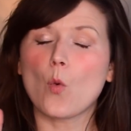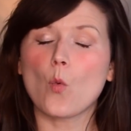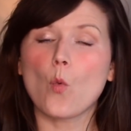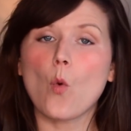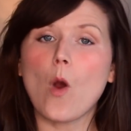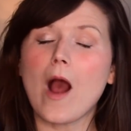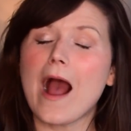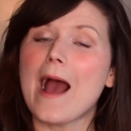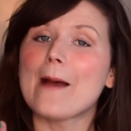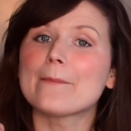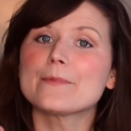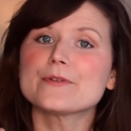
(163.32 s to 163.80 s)

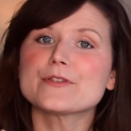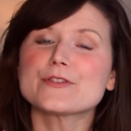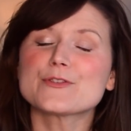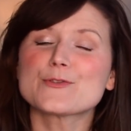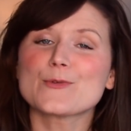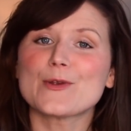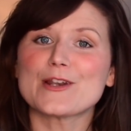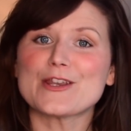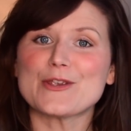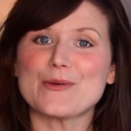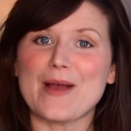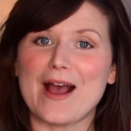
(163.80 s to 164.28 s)
what
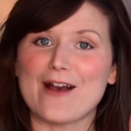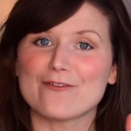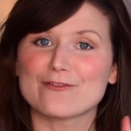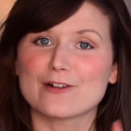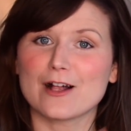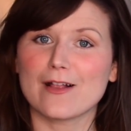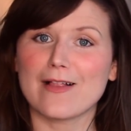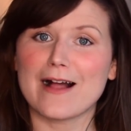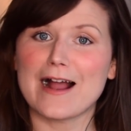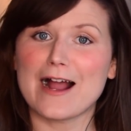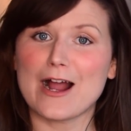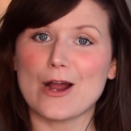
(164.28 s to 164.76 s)
happens when you have
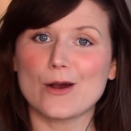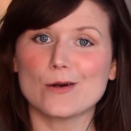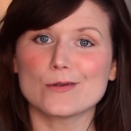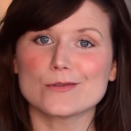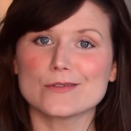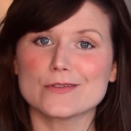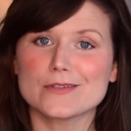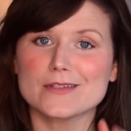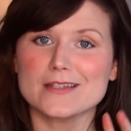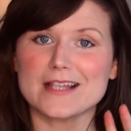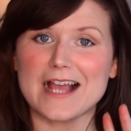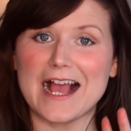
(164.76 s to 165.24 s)

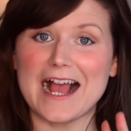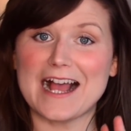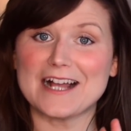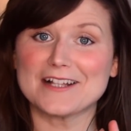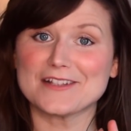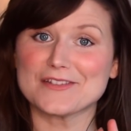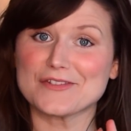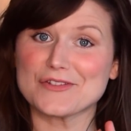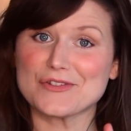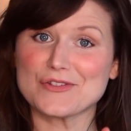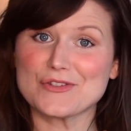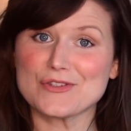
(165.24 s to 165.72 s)
clouds
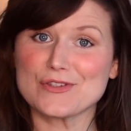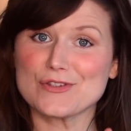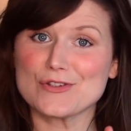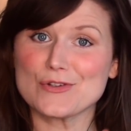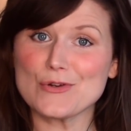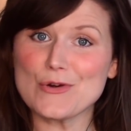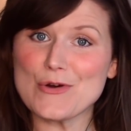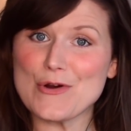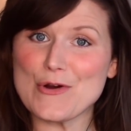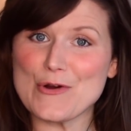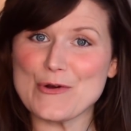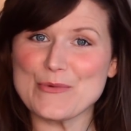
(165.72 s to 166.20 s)
and
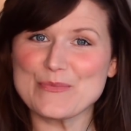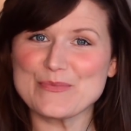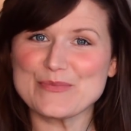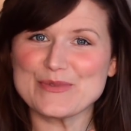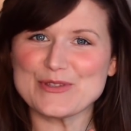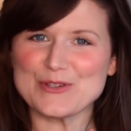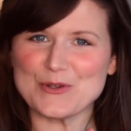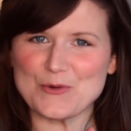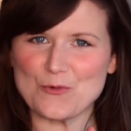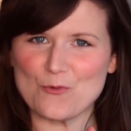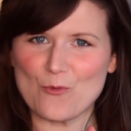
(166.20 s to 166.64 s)
storms?